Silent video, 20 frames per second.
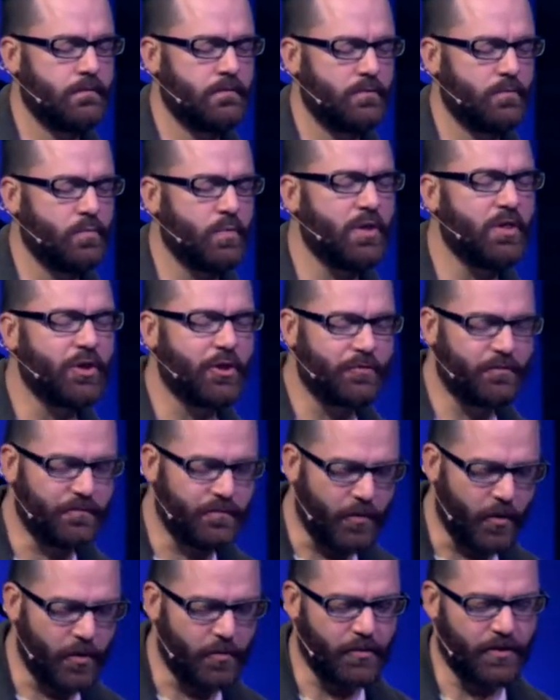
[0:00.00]
We look
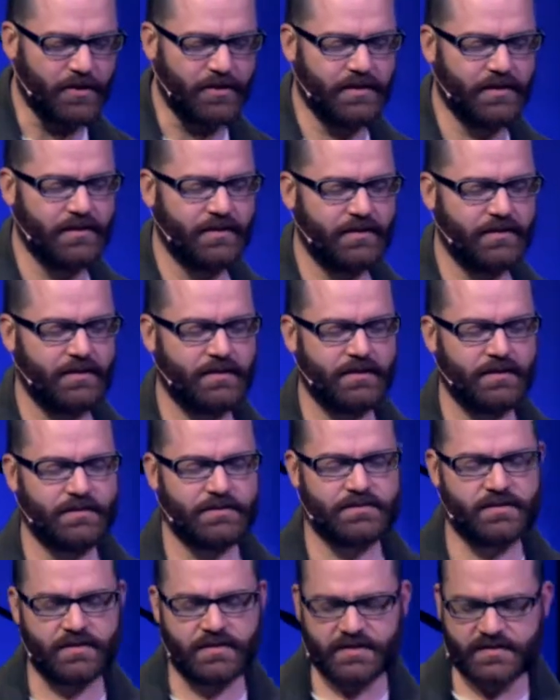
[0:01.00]
forward
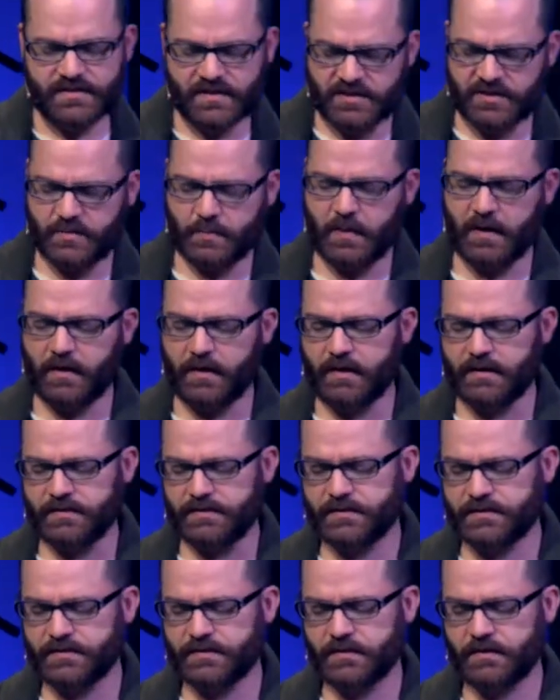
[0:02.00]
to this
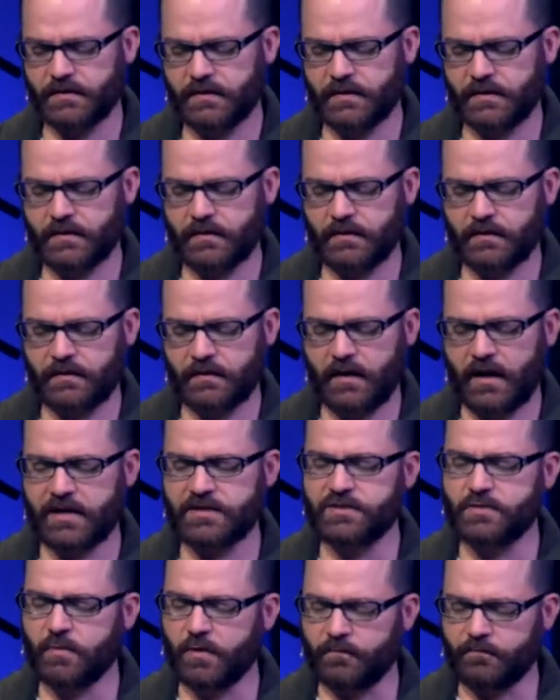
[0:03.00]
experience
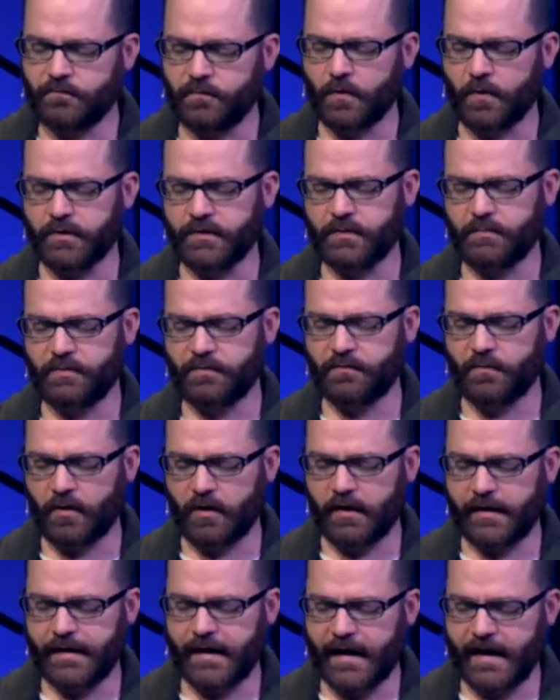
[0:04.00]
as you unfold it before
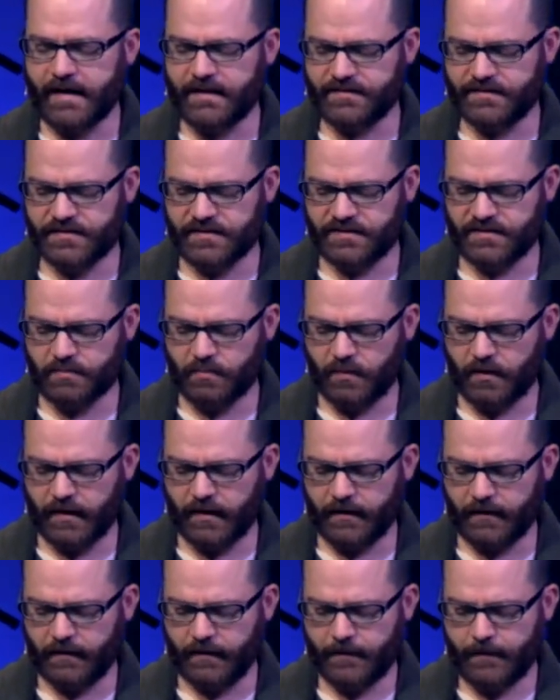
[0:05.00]
our eyes this morning.
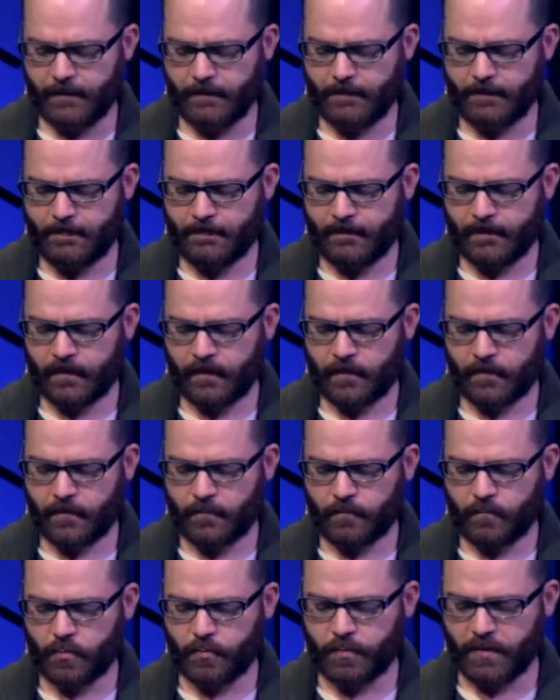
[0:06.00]

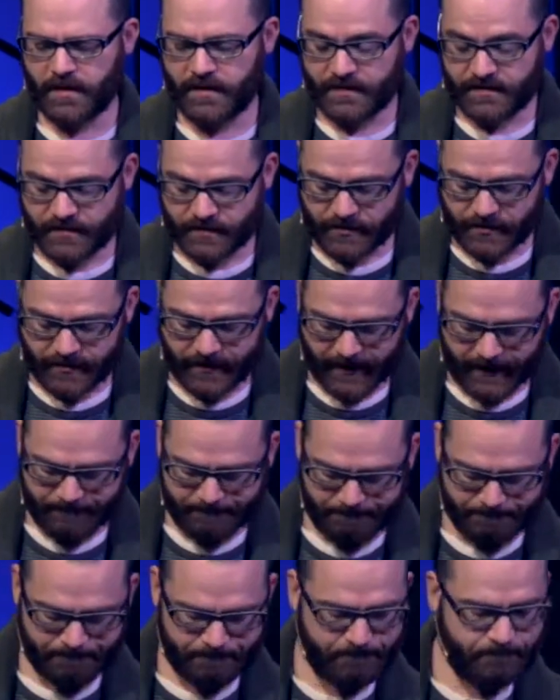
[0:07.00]
We pray this in your name.
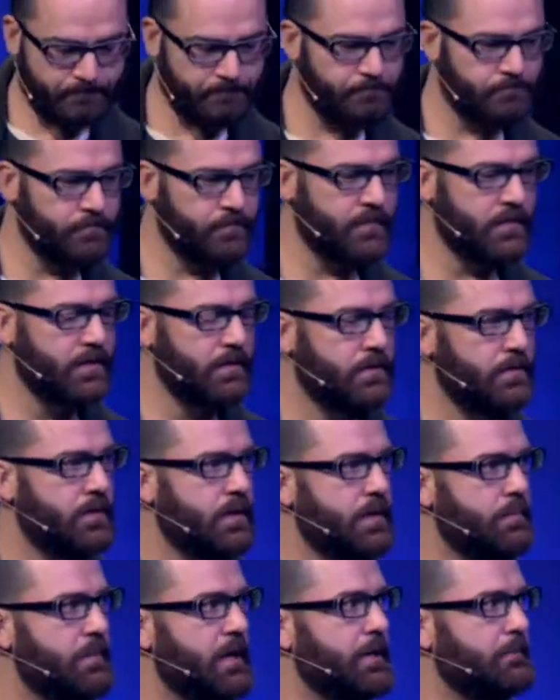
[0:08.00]

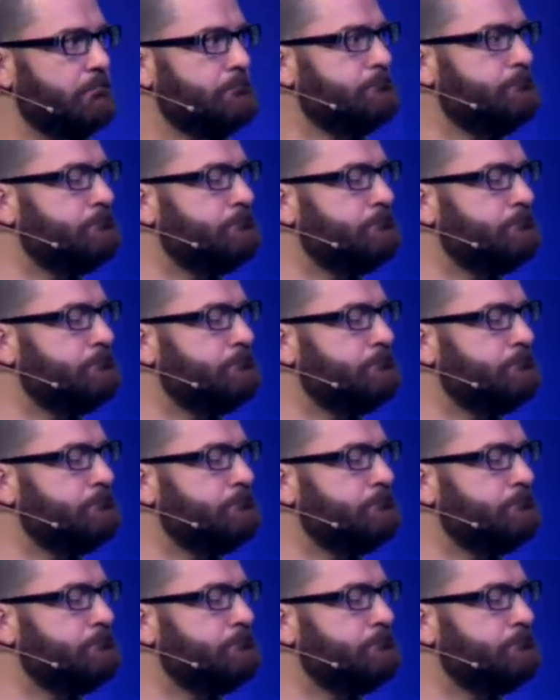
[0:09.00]
Amen.